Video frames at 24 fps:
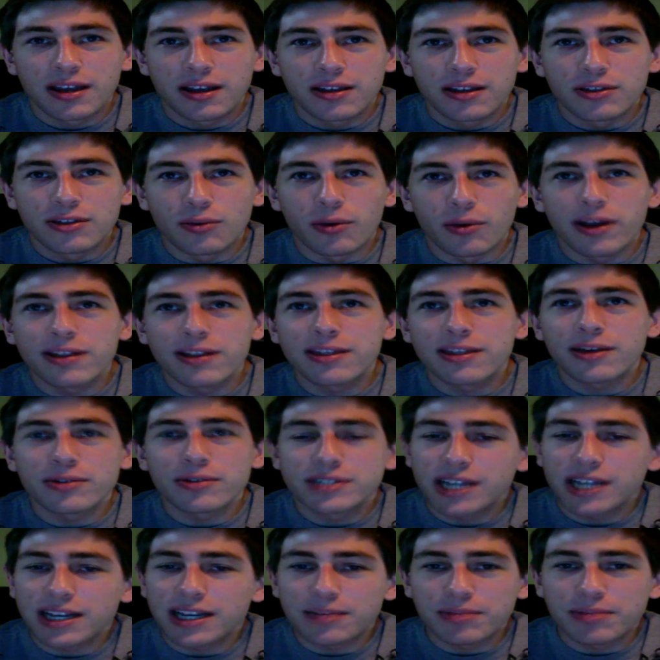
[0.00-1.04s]
the way that they were
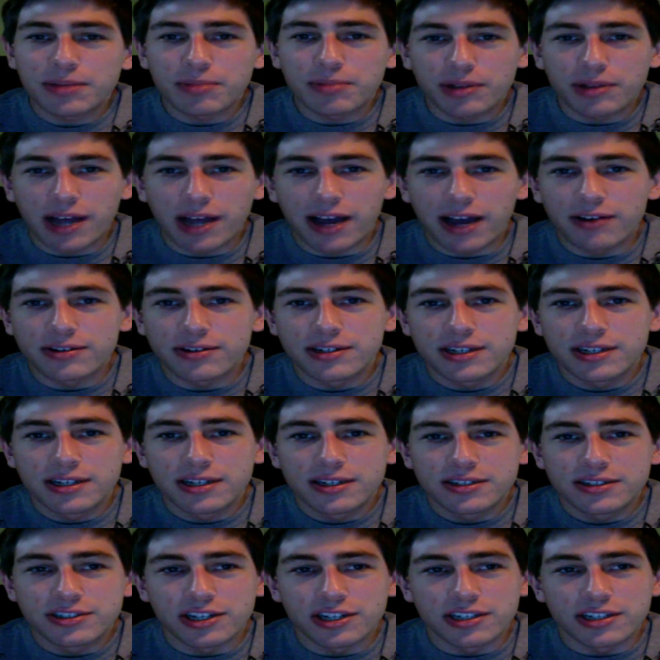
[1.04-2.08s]
taking people out
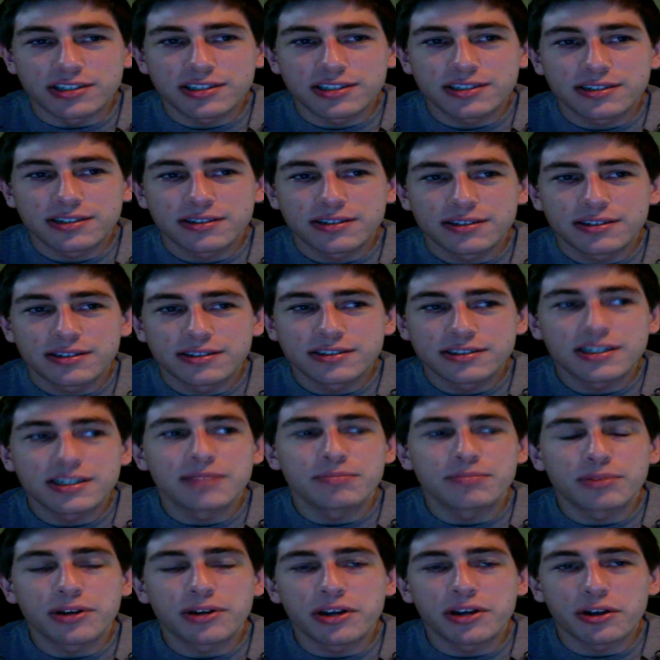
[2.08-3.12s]
just seemed
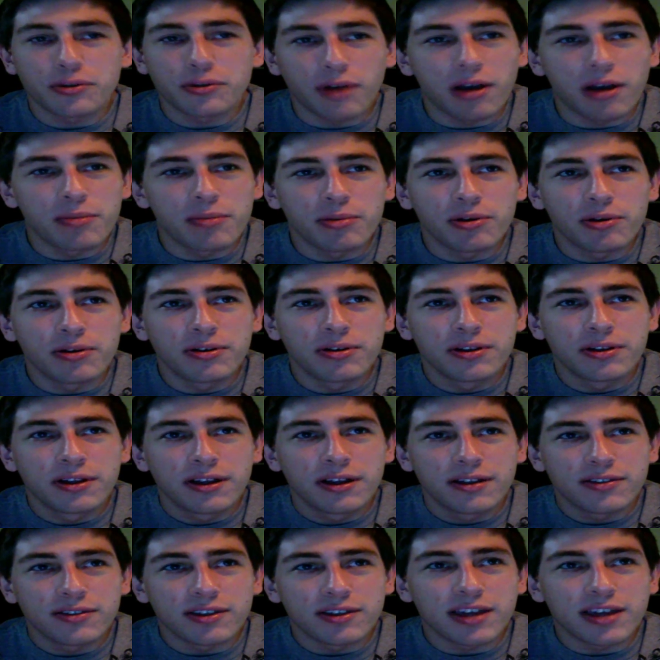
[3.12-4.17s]
pretty incredible.
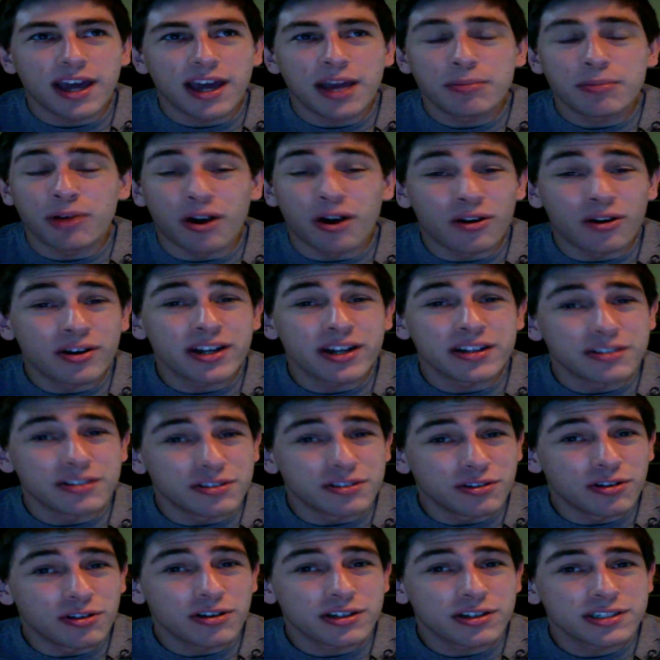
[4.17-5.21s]
The game already
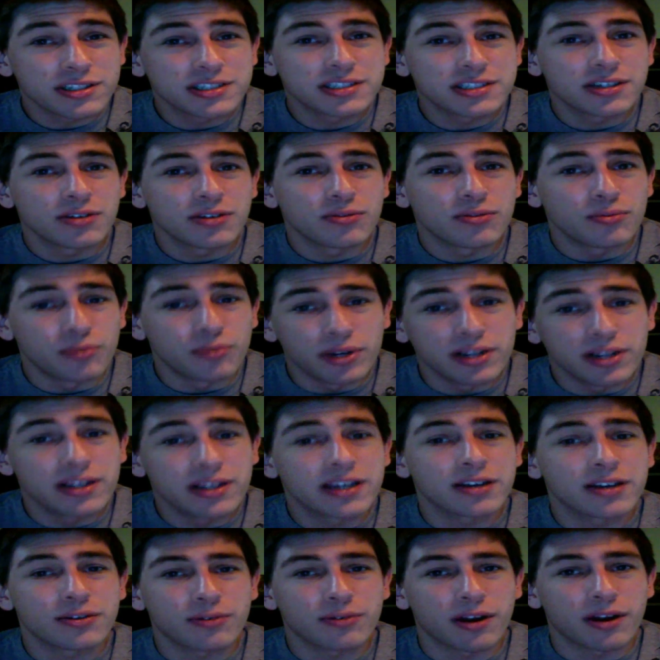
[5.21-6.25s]
looks really
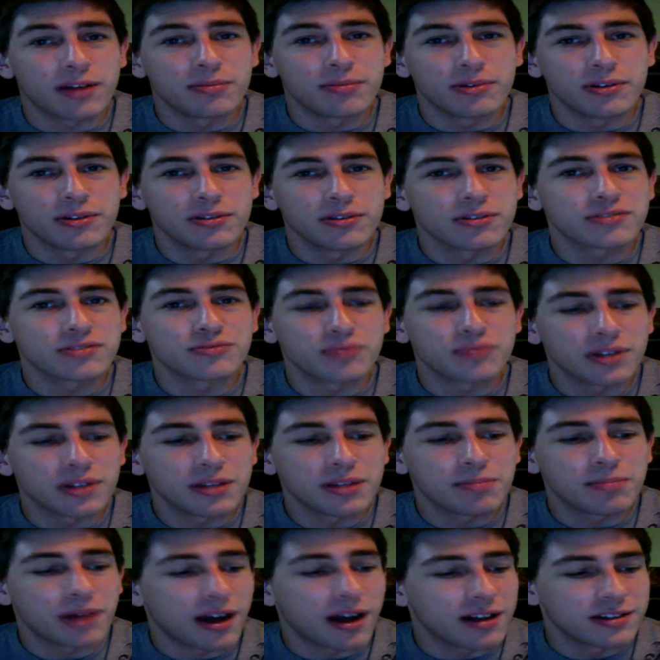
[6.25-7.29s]
incredible. It looks really
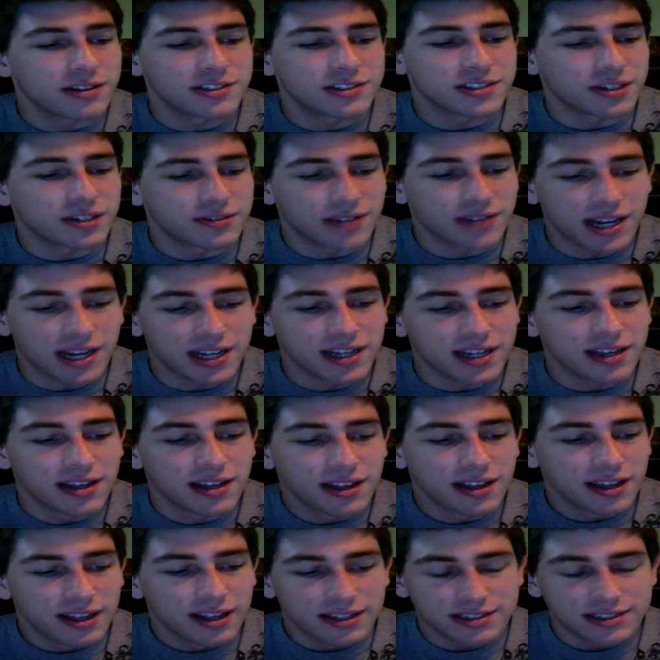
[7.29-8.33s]
polished already.
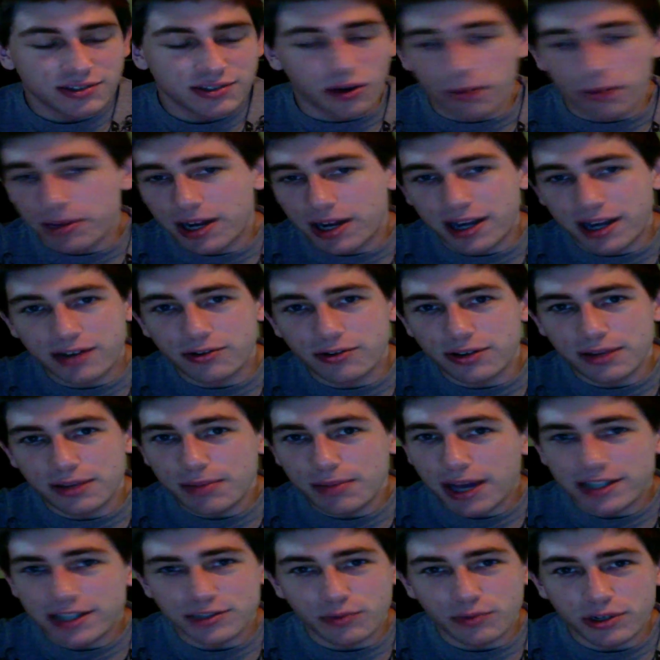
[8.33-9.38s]
So, I mean, I can only
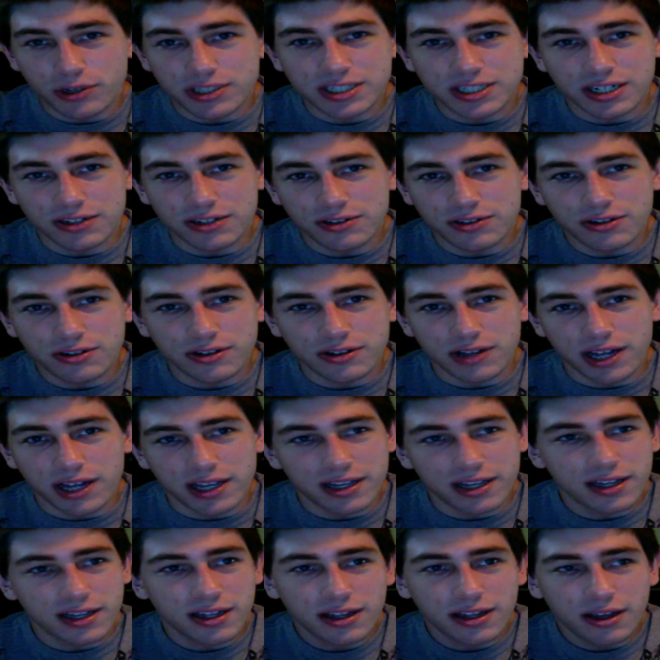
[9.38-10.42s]
imagine what it's going to look
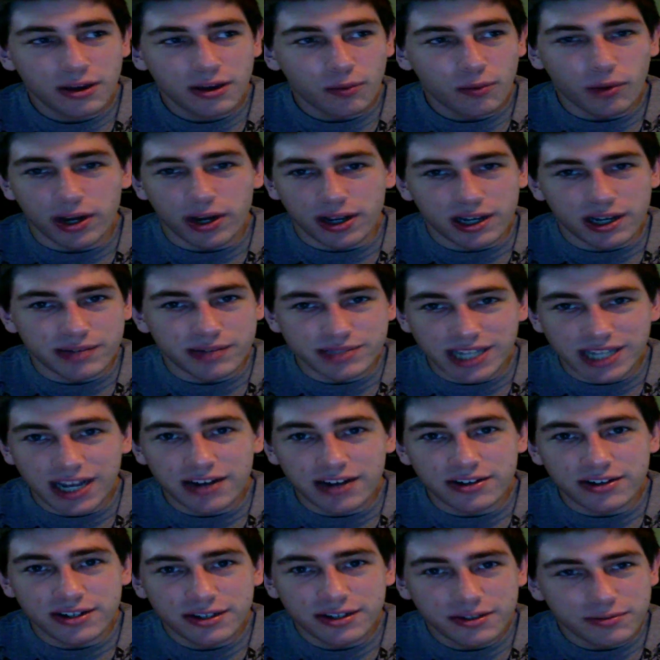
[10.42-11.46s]
like when it comes
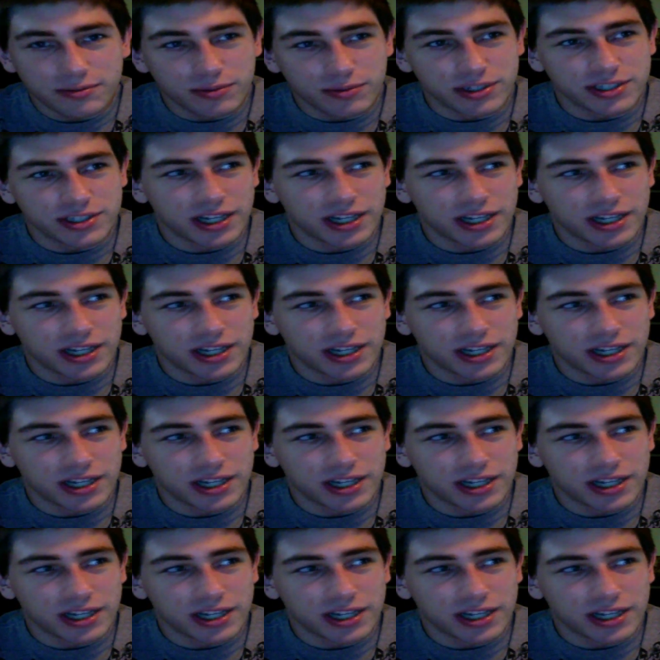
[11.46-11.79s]
out, which I